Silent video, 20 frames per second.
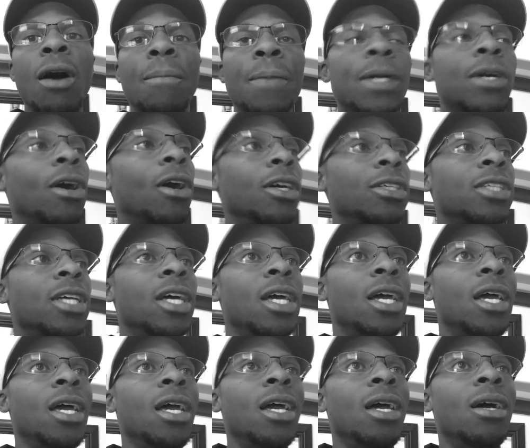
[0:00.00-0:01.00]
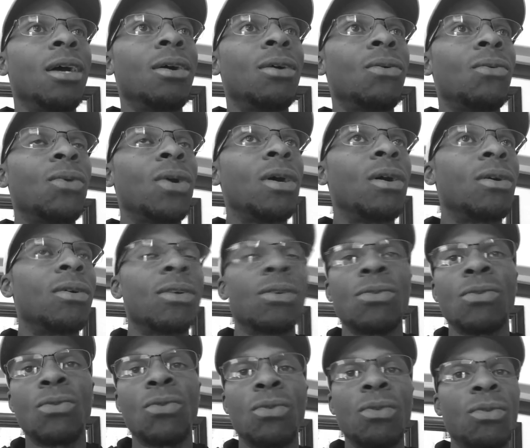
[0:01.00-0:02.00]
because,
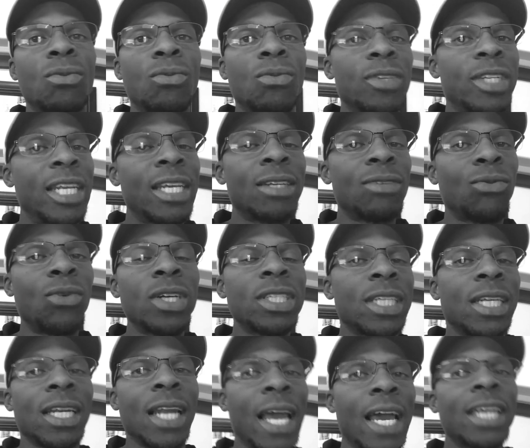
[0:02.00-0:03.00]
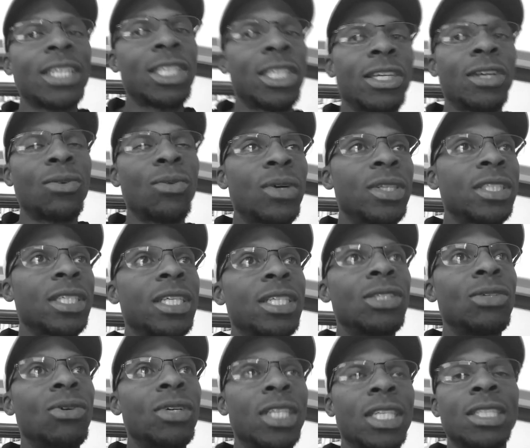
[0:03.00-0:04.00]
well, was it last year? Wasn't he
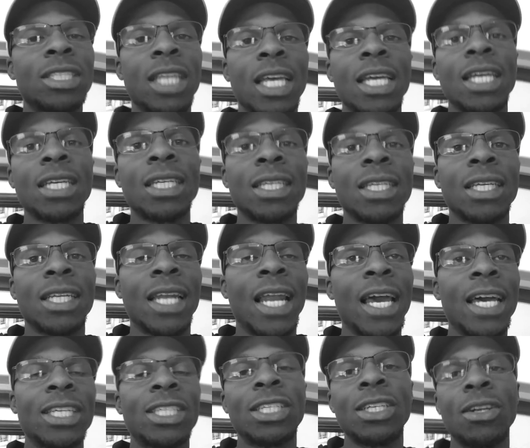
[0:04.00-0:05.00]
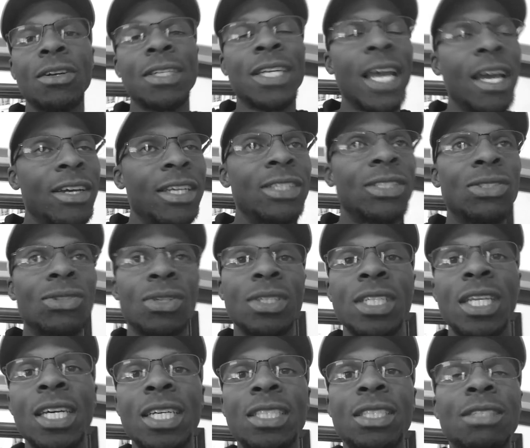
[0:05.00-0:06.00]
doing this thing last year? Now he's doing
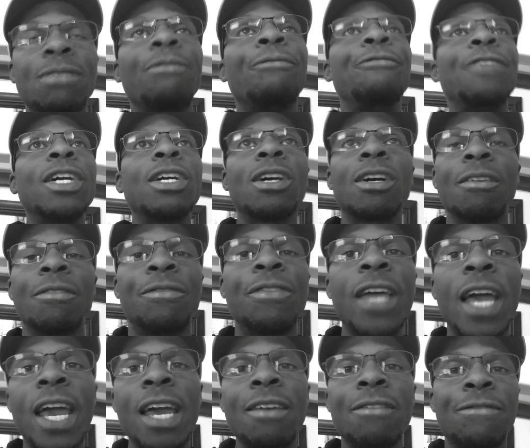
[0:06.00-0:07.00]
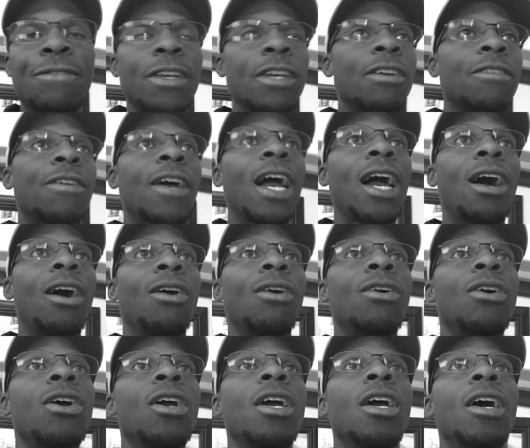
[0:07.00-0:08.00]
this. Fear of that. Fear
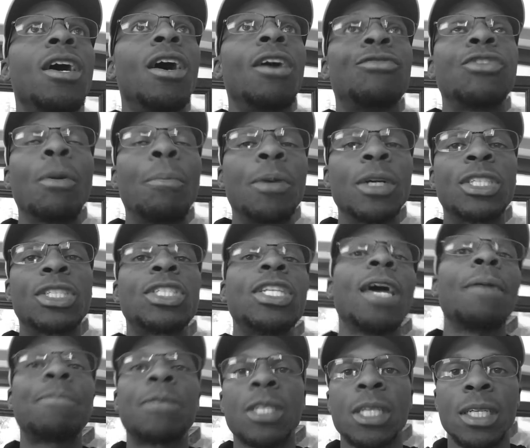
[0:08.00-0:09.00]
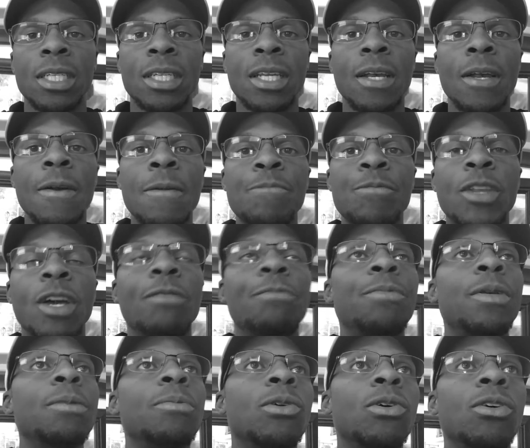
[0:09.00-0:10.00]
of the perception of
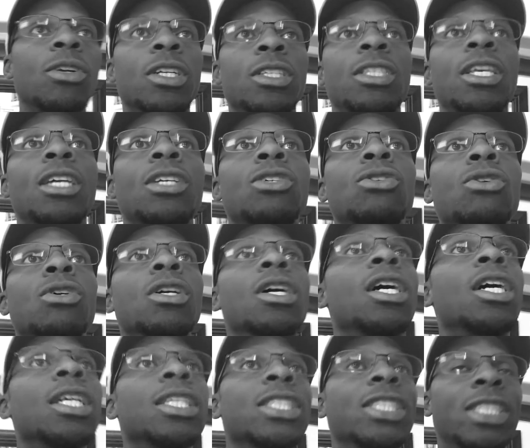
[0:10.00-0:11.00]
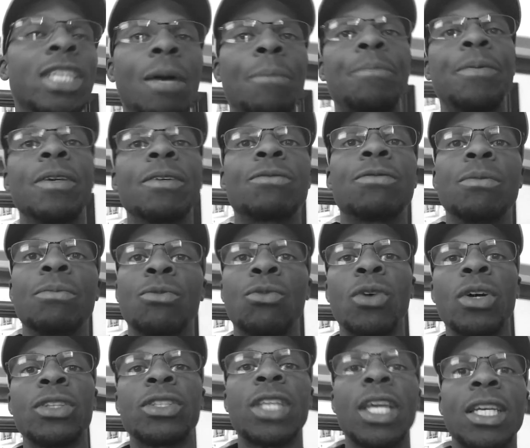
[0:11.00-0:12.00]
people going to think you're jumping from
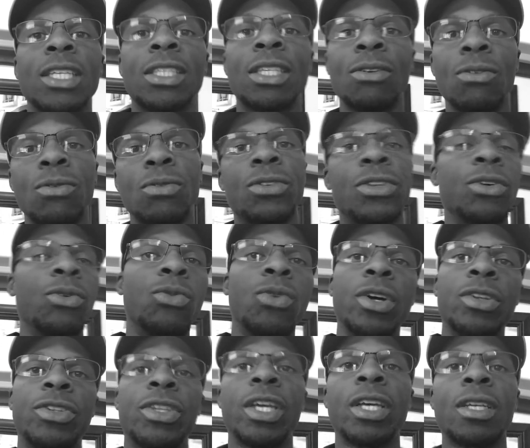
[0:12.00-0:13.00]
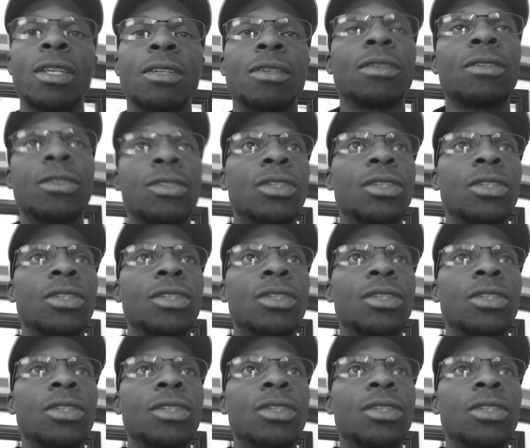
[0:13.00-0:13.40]
one thing to one thing,